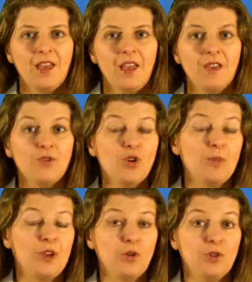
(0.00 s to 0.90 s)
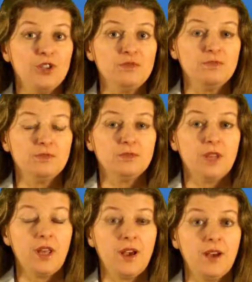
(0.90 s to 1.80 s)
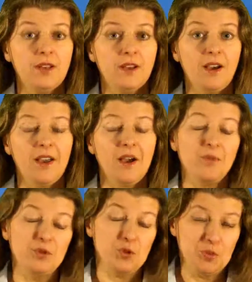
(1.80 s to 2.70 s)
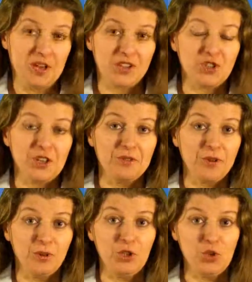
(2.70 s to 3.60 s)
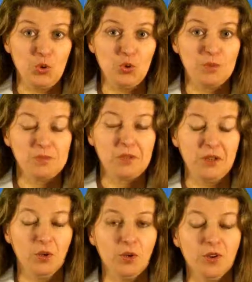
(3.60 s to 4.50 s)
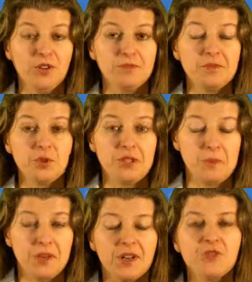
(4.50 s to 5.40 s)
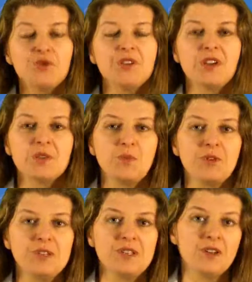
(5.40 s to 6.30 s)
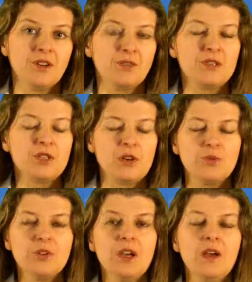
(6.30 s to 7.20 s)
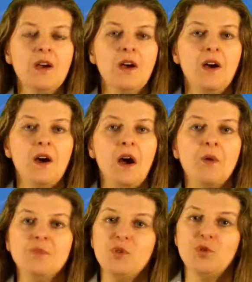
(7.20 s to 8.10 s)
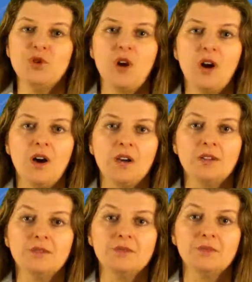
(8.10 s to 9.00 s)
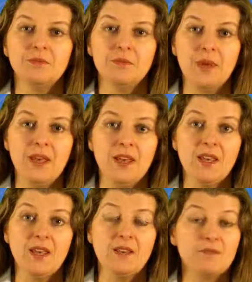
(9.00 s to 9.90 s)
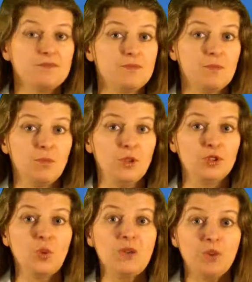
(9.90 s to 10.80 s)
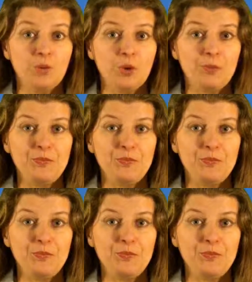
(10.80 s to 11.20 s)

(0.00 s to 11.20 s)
If you're a pet owner, and I happen to be actually a fairly new pet owner, so it's been an interesting experience in and of its own, um, your dog may bolt away from you.